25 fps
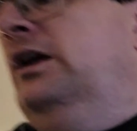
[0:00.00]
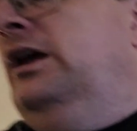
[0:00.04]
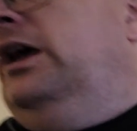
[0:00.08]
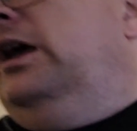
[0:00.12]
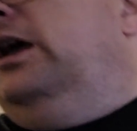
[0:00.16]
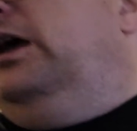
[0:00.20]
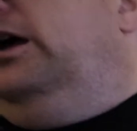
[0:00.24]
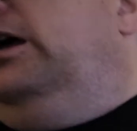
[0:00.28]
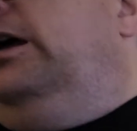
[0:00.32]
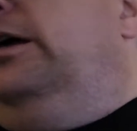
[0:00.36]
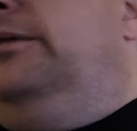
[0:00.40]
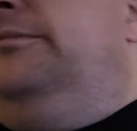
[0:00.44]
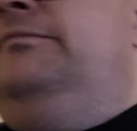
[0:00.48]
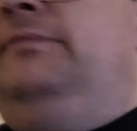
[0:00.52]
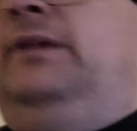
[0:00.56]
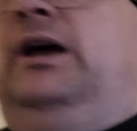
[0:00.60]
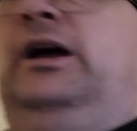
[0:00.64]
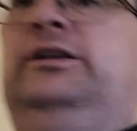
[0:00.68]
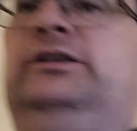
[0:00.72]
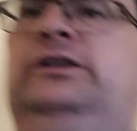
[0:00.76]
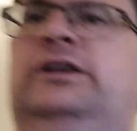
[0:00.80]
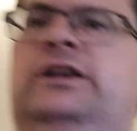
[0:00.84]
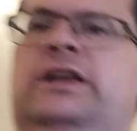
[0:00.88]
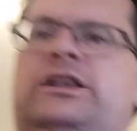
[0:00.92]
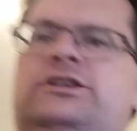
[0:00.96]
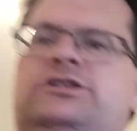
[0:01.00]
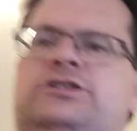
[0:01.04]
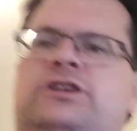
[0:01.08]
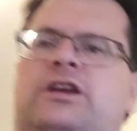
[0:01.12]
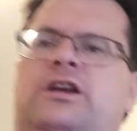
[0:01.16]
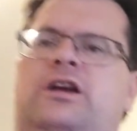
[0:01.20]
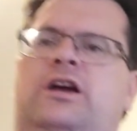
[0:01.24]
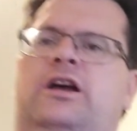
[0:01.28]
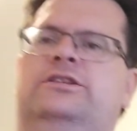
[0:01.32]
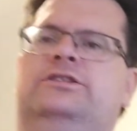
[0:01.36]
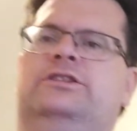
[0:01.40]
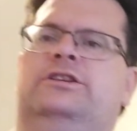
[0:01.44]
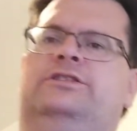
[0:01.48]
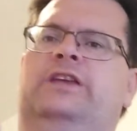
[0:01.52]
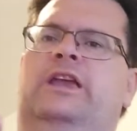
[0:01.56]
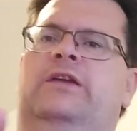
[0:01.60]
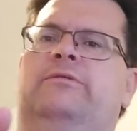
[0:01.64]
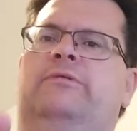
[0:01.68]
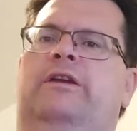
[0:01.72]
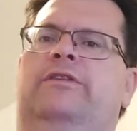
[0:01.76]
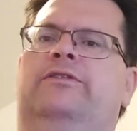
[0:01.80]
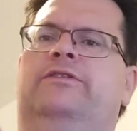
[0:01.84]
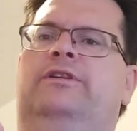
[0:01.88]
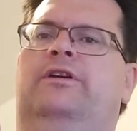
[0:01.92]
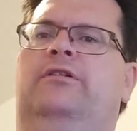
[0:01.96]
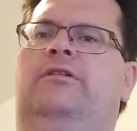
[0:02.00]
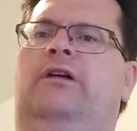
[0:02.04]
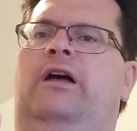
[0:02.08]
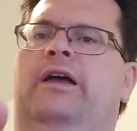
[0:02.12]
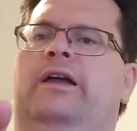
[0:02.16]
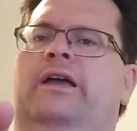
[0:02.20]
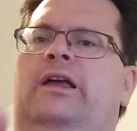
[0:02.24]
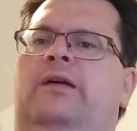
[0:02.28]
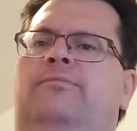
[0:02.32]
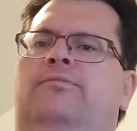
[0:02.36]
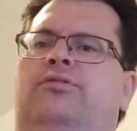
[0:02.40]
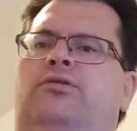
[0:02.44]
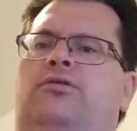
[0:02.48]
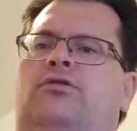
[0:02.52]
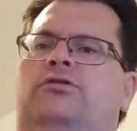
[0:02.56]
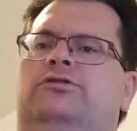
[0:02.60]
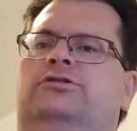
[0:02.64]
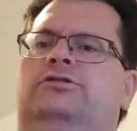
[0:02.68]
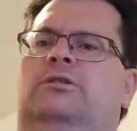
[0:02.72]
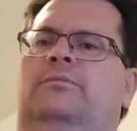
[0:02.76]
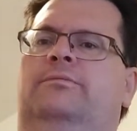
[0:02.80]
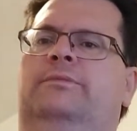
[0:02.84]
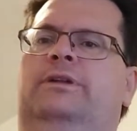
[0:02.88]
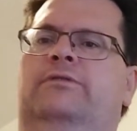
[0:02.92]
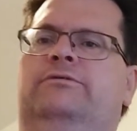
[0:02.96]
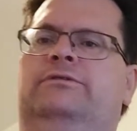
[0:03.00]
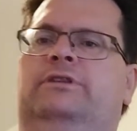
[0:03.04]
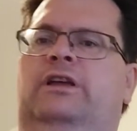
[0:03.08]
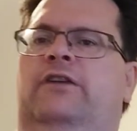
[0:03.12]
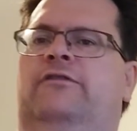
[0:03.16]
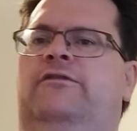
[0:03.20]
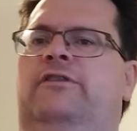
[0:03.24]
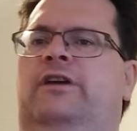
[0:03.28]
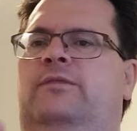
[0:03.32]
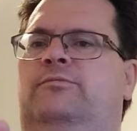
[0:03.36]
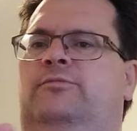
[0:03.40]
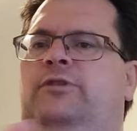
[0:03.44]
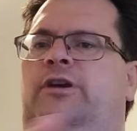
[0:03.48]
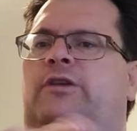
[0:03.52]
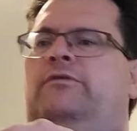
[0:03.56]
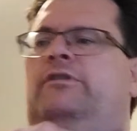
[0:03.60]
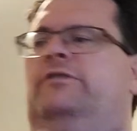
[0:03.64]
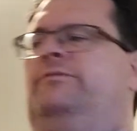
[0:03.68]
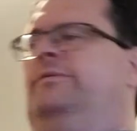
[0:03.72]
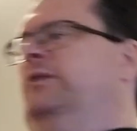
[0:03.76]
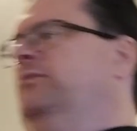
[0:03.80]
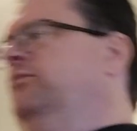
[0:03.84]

Uh, I'm going to get you guys to stay right there. I got to pull something out that I forgot to bring with